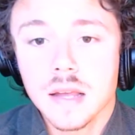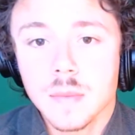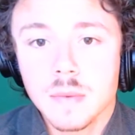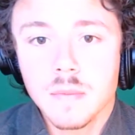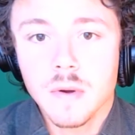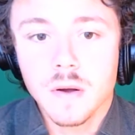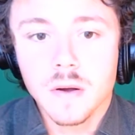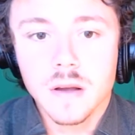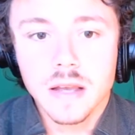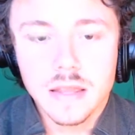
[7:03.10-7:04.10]
a
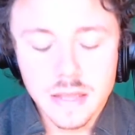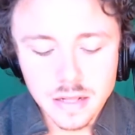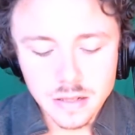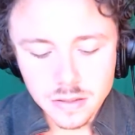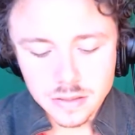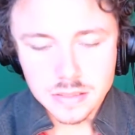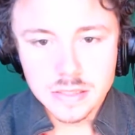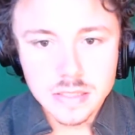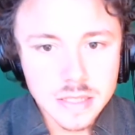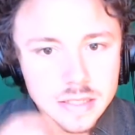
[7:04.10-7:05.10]
boy that
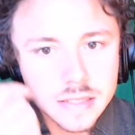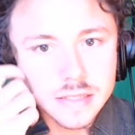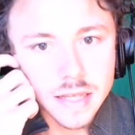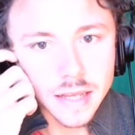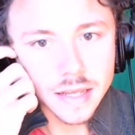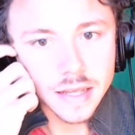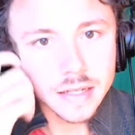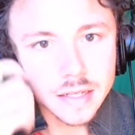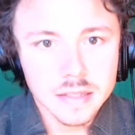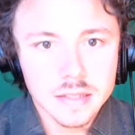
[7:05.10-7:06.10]
looks
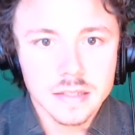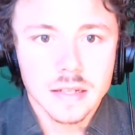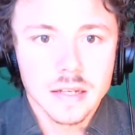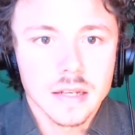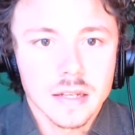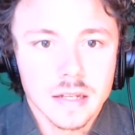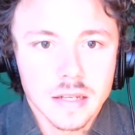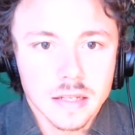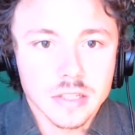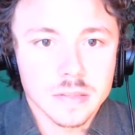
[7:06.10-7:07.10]
excited.
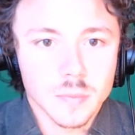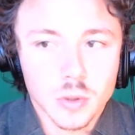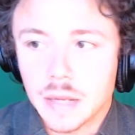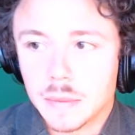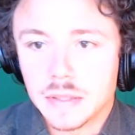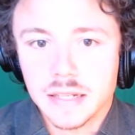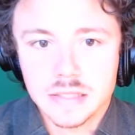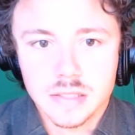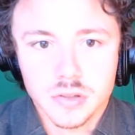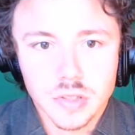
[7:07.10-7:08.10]
Just more time to test
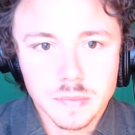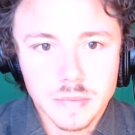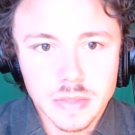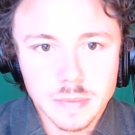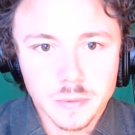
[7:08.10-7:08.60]
the stream, people.